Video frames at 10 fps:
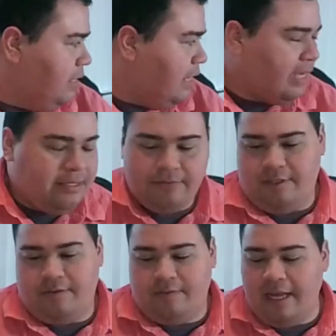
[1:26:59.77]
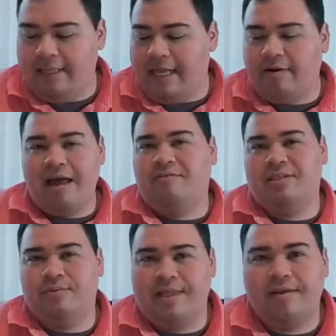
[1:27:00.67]
I don't know. That'll
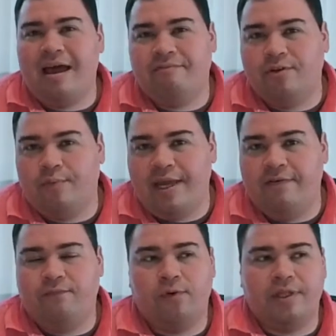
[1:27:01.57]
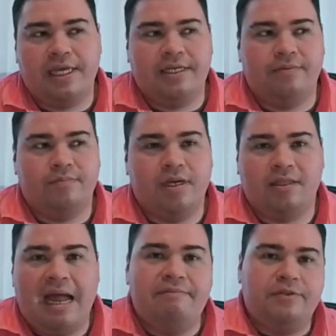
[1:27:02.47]
have to wait for like a live